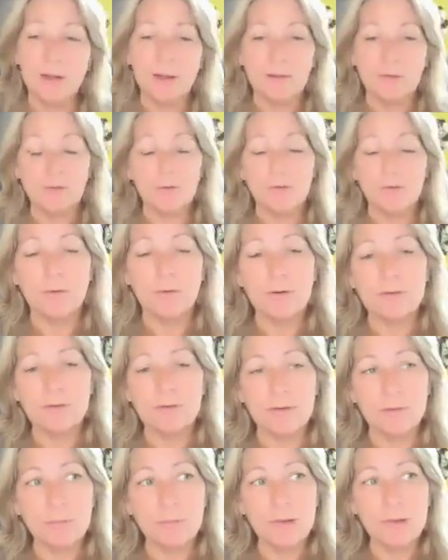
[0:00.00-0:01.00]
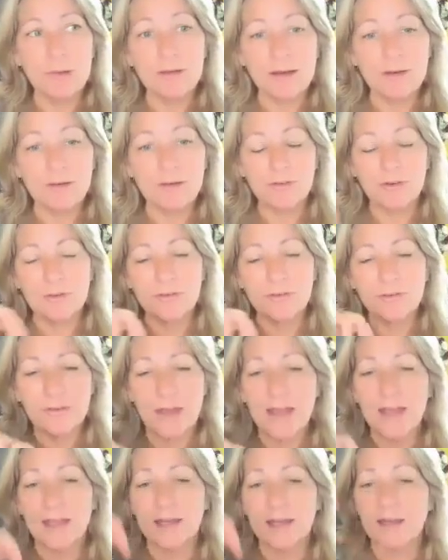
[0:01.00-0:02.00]
So is something that is just
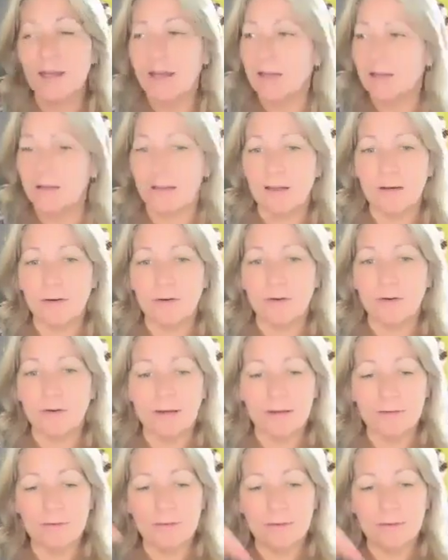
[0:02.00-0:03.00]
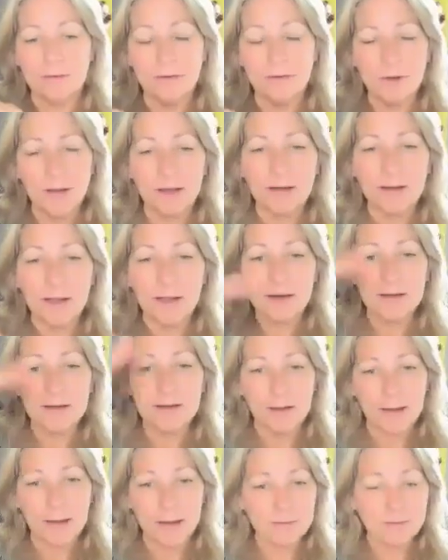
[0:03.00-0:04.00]
saying you kind of got to
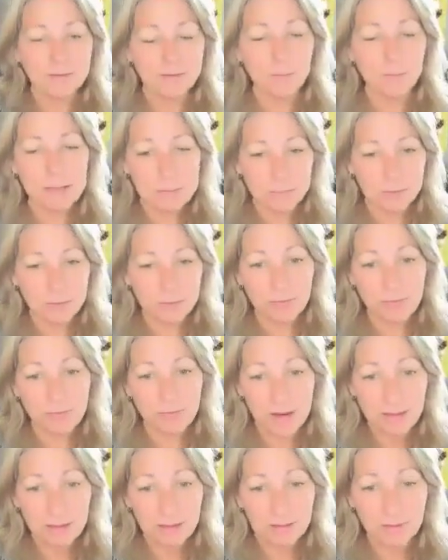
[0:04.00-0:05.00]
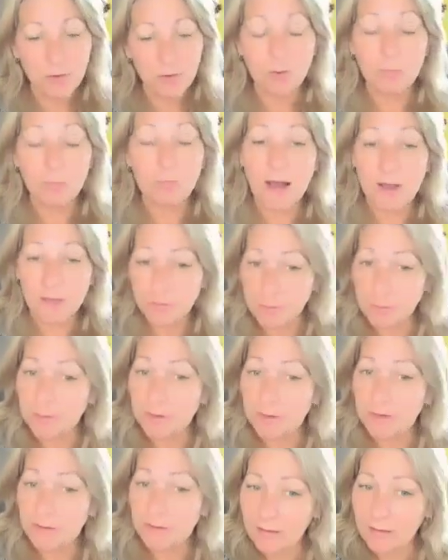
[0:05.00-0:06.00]
take some leaps of faith, or
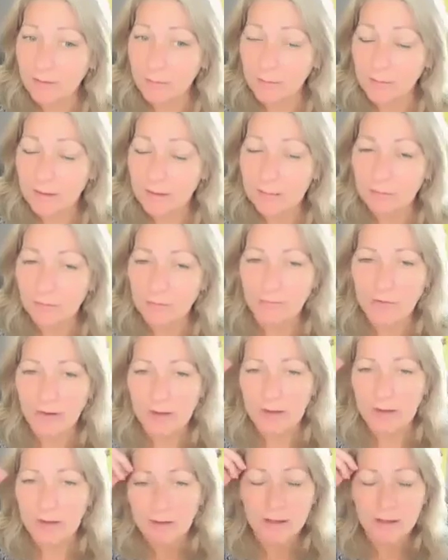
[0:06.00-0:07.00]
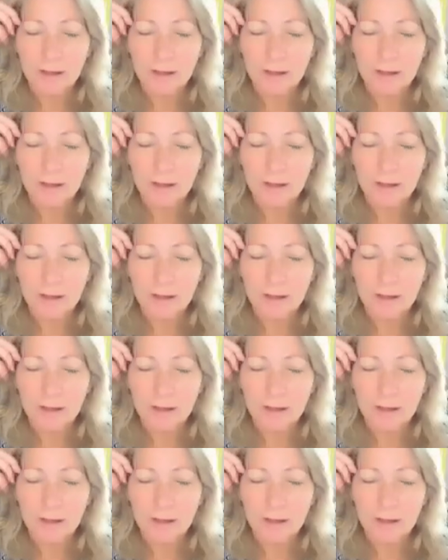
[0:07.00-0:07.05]
possibly take some leaps of faith,